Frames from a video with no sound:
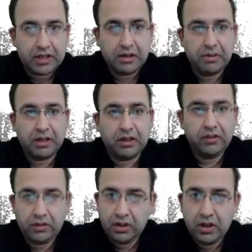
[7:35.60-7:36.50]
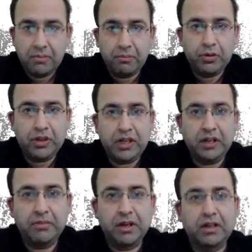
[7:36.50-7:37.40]
cell markers,
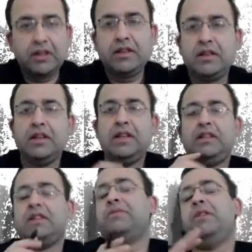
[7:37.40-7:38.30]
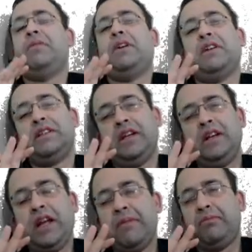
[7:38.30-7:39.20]
monocytic markers, stem cell markers,
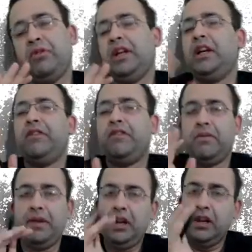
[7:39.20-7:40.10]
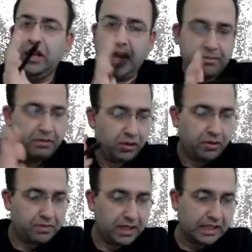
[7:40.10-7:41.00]
and M P O negative A M L, M zero,
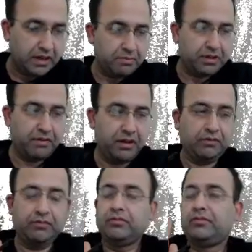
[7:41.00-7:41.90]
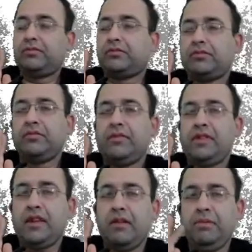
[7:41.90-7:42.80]
M six, and M seven.
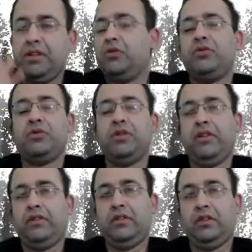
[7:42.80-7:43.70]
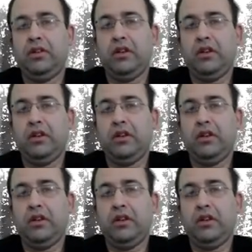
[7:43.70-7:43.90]
Please go through this.